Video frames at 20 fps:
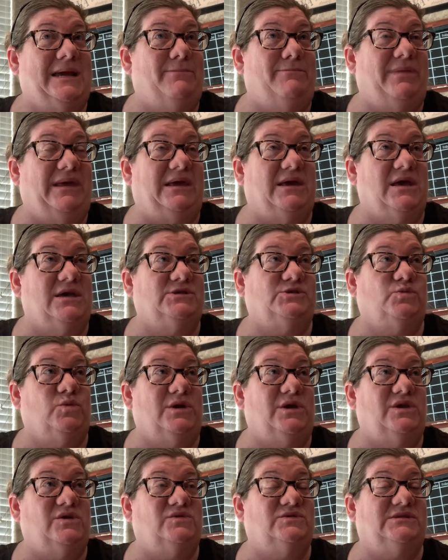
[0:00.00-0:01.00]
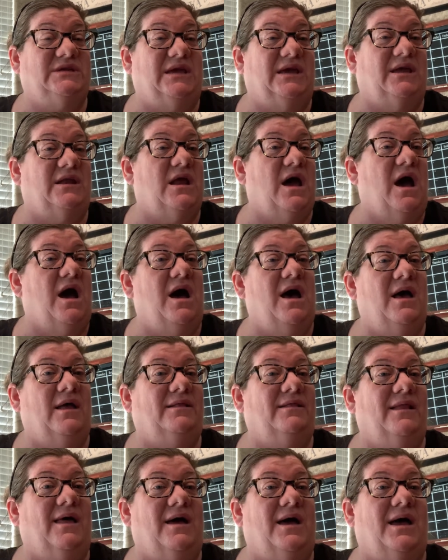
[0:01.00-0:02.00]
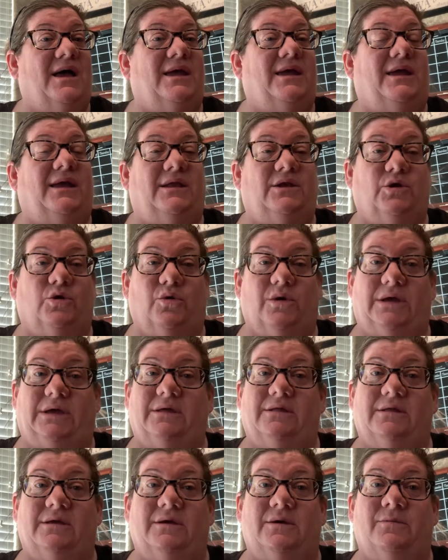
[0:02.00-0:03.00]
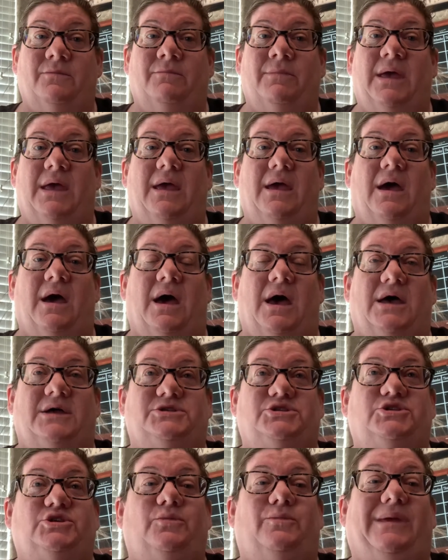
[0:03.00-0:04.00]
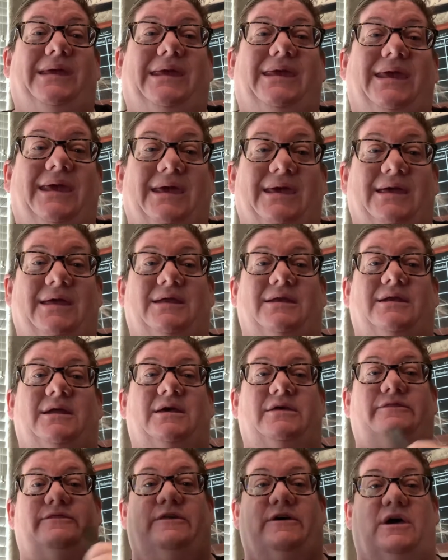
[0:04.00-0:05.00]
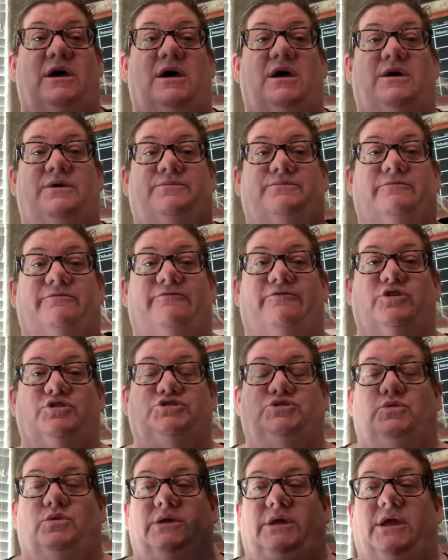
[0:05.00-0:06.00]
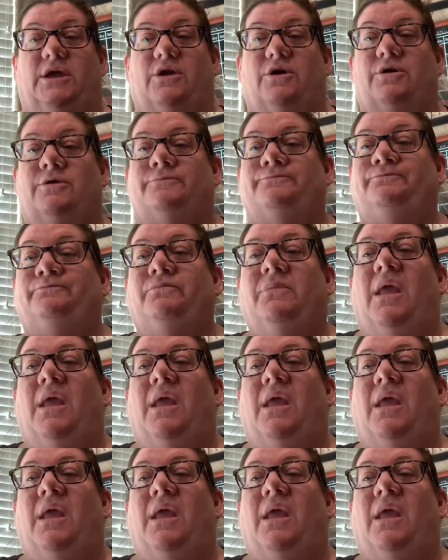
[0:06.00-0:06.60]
because we're using an online curriculum uh, to begin the virtual year.